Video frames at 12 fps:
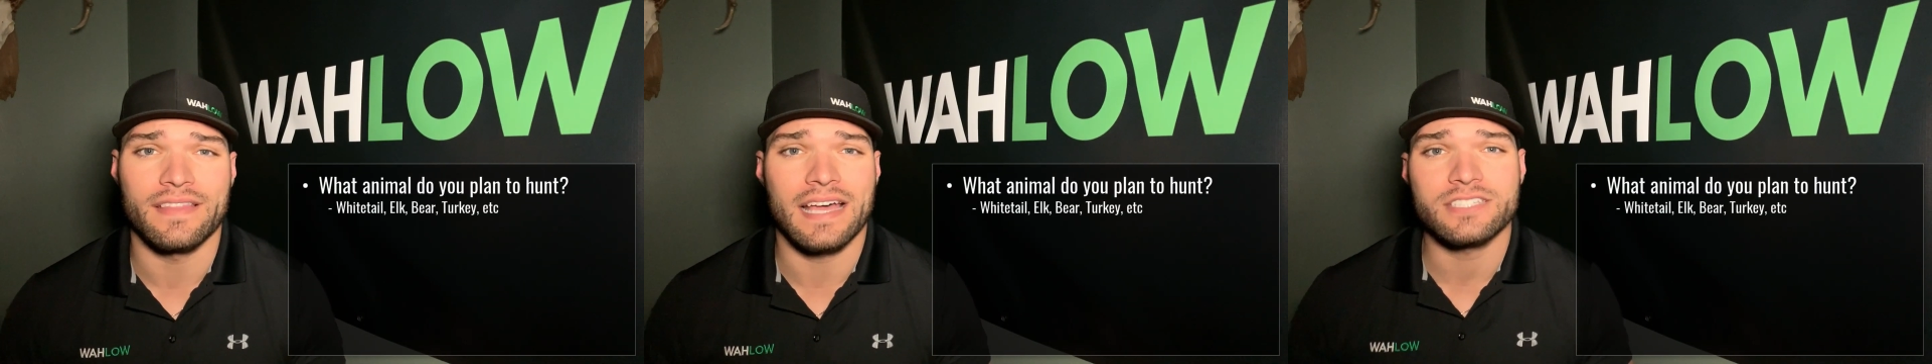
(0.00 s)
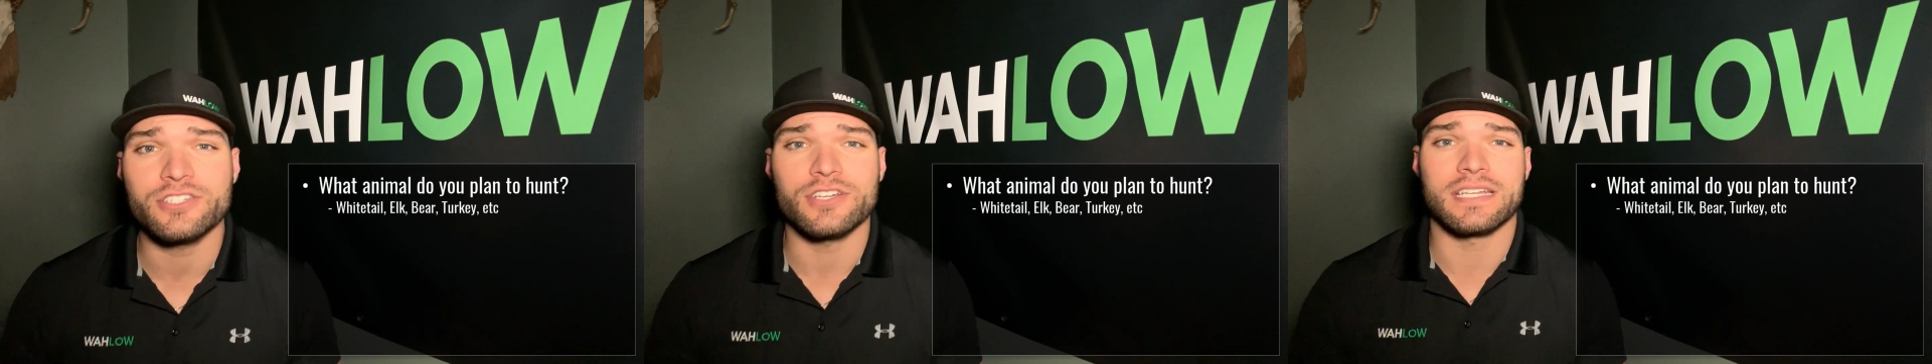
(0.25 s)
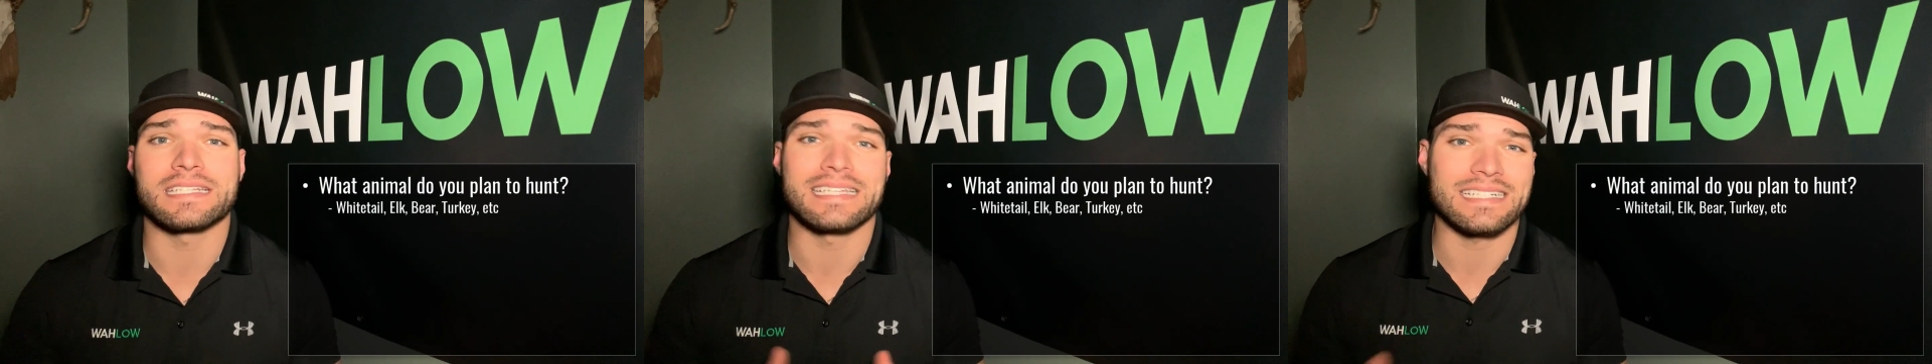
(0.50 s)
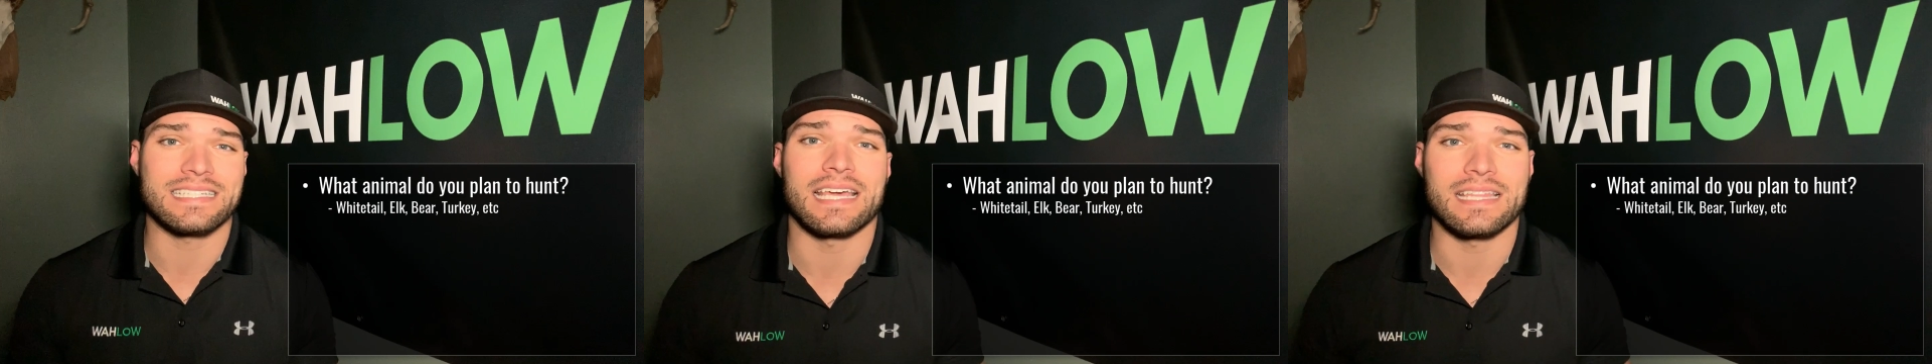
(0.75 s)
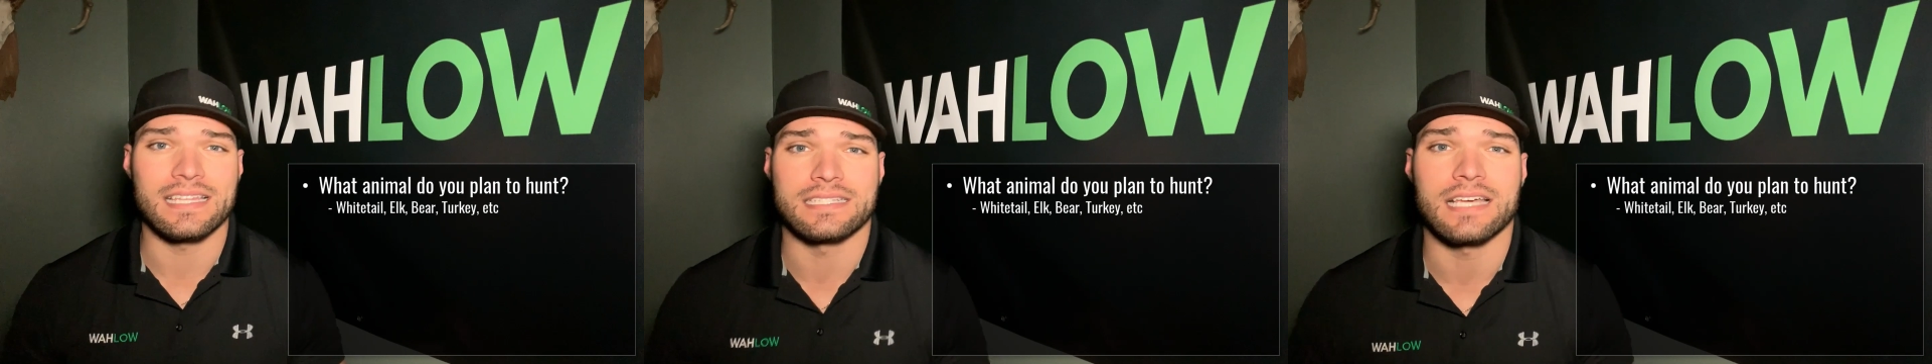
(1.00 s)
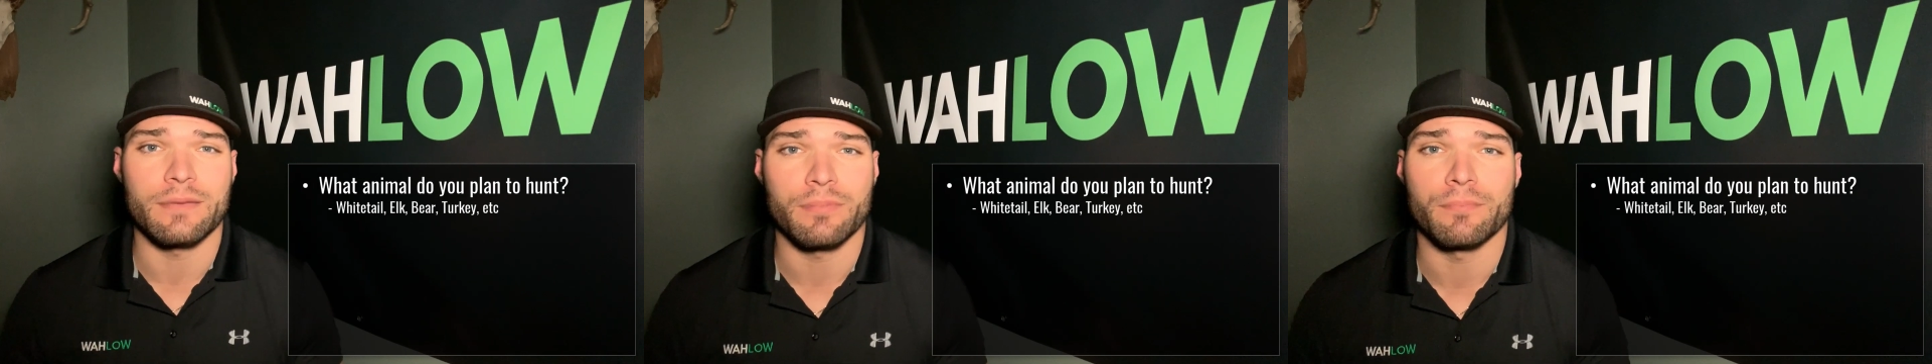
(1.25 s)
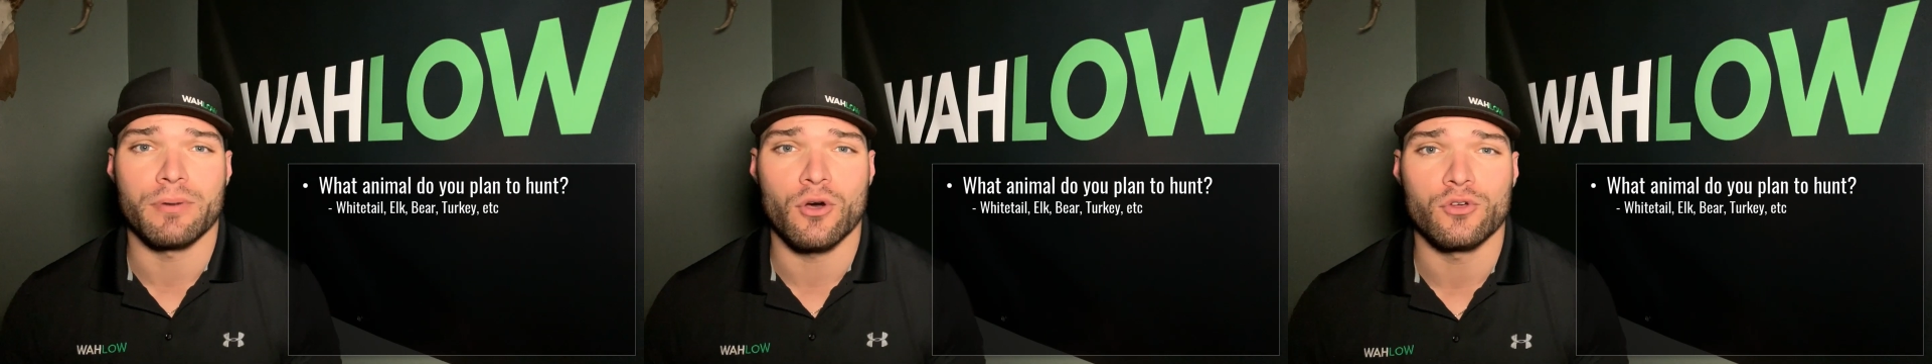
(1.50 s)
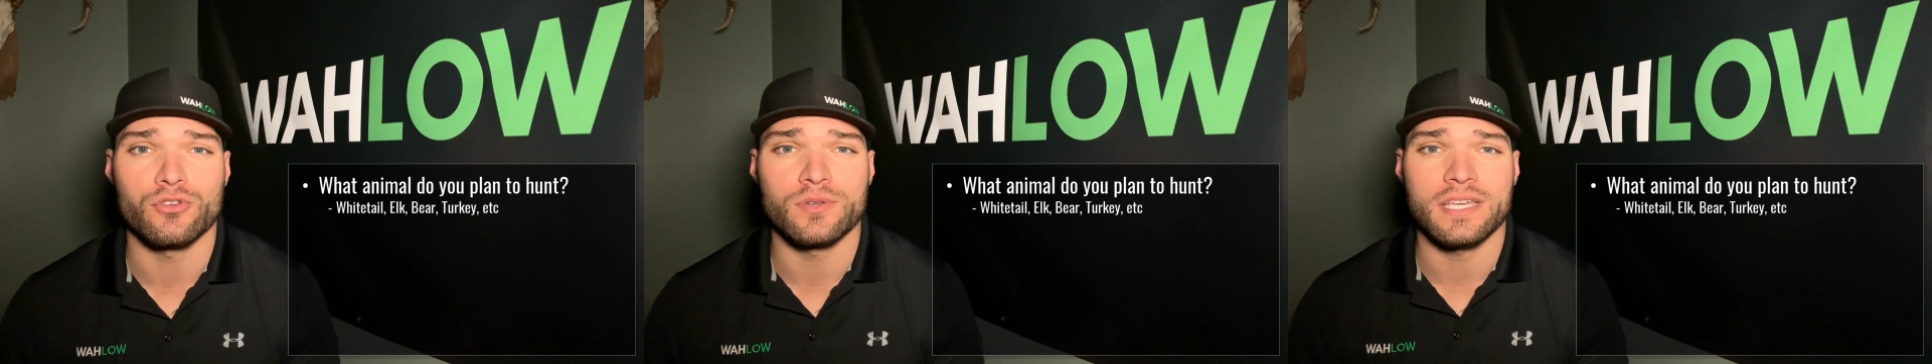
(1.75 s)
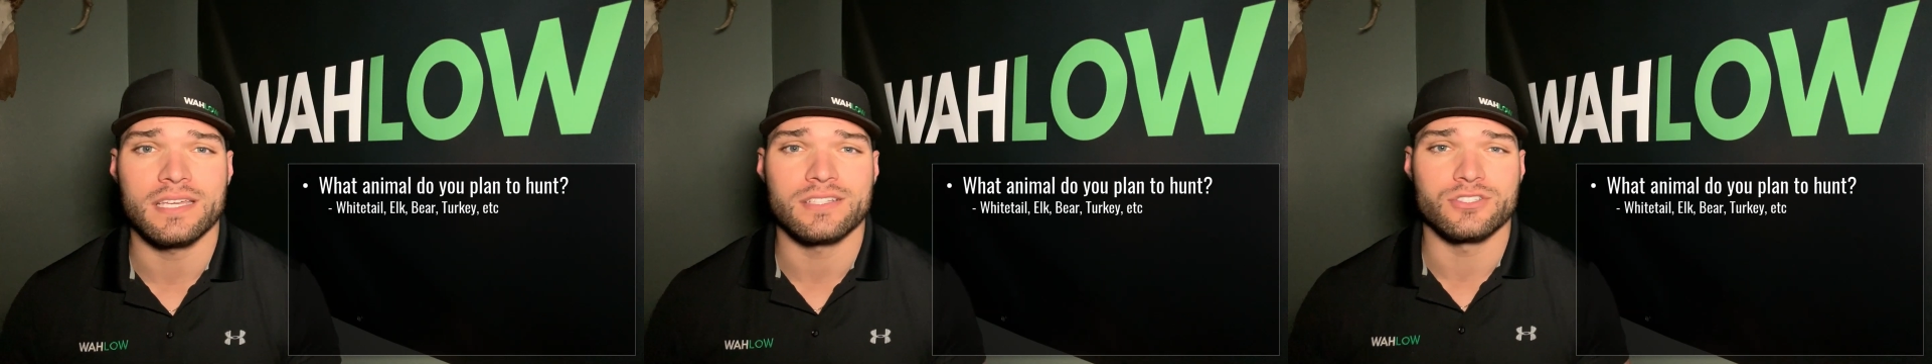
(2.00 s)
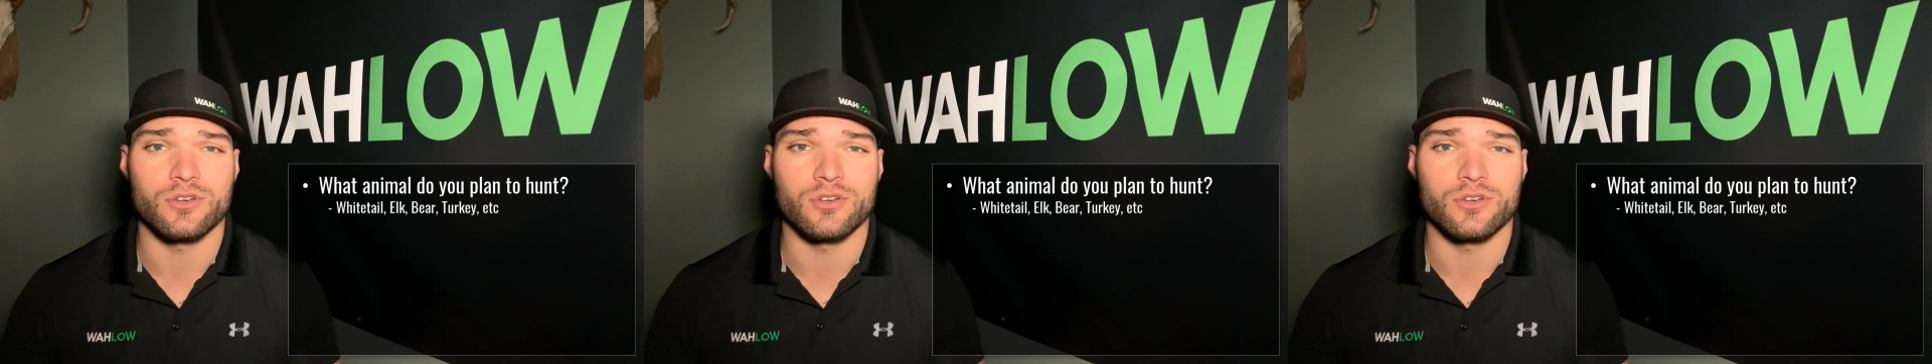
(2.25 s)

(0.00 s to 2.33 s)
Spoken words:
That's going to dictate the type of bow you need.